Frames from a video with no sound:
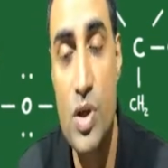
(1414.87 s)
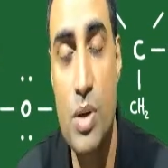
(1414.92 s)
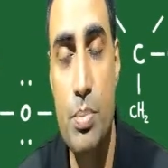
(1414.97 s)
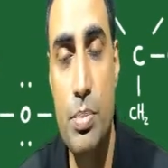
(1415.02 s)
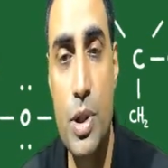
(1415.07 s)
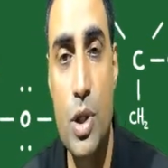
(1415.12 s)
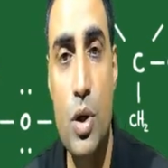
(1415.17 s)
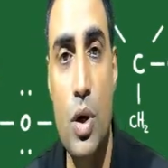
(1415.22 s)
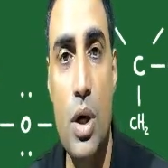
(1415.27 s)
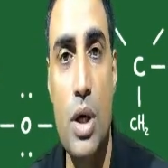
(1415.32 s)

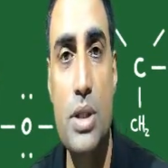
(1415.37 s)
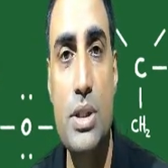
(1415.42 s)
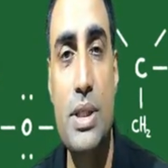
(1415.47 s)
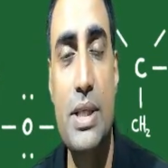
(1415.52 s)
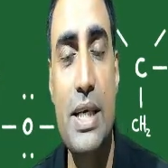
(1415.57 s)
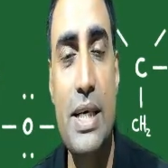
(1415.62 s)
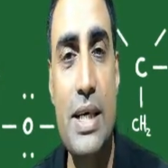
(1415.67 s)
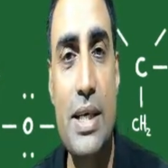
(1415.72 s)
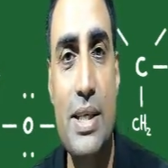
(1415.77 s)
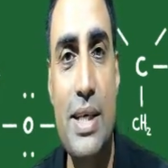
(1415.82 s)
because
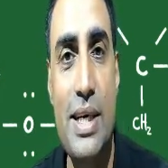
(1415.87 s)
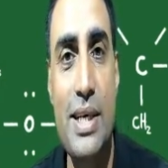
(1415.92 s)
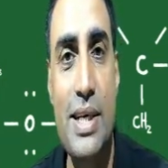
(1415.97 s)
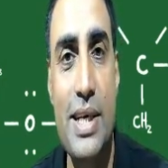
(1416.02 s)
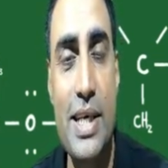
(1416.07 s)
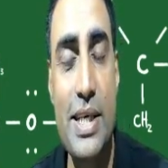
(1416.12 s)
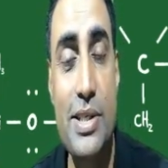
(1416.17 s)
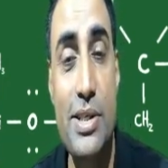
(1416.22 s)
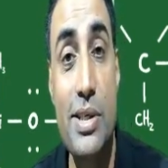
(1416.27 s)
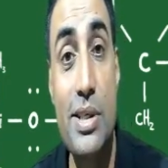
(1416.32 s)
there the
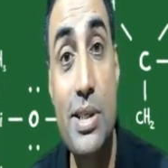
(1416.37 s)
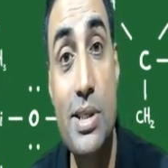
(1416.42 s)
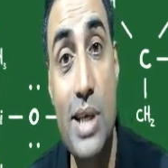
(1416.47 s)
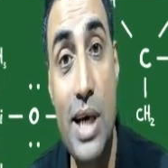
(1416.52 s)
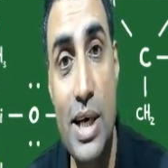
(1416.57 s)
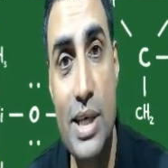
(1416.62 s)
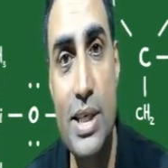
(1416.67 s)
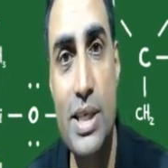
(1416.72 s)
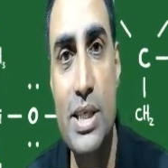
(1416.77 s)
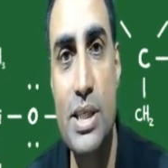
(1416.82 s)
attraction is
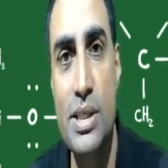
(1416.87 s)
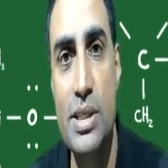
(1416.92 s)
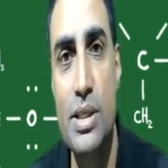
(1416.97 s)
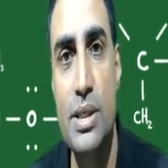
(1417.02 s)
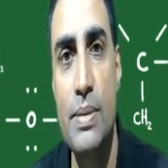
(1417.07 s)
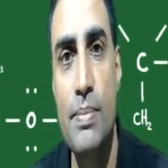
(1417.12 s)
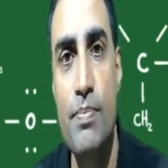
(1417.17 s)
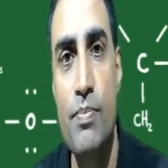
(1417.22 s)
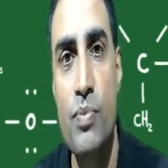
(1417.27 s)
highest.